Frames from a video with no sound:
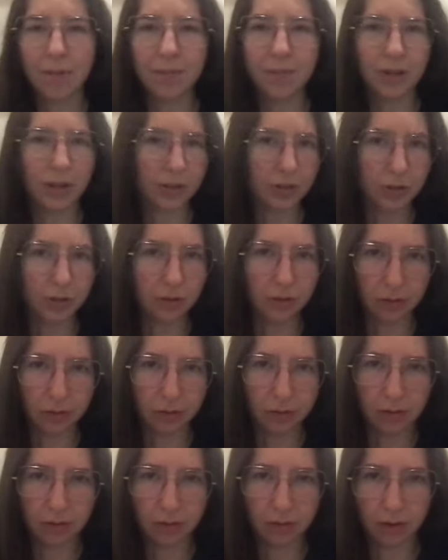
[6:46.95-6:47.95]
they're so
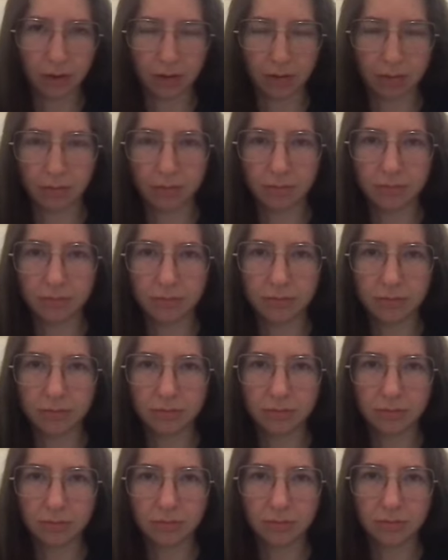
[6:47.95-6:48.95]
different from,
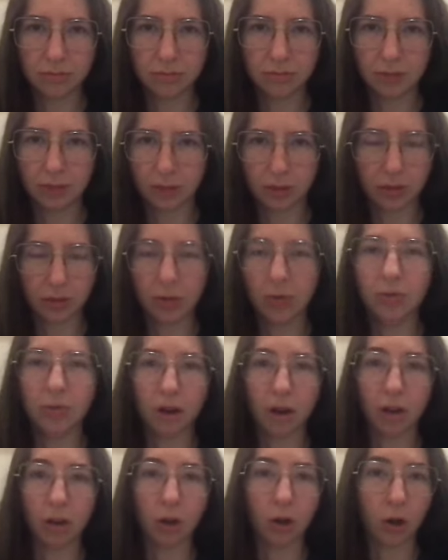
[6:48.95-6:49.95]
they're so
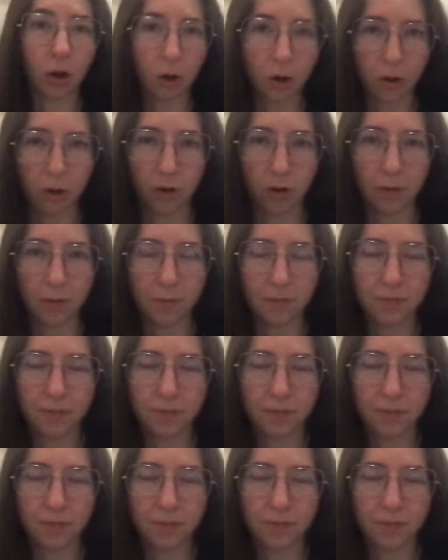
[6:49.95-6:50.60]
not her,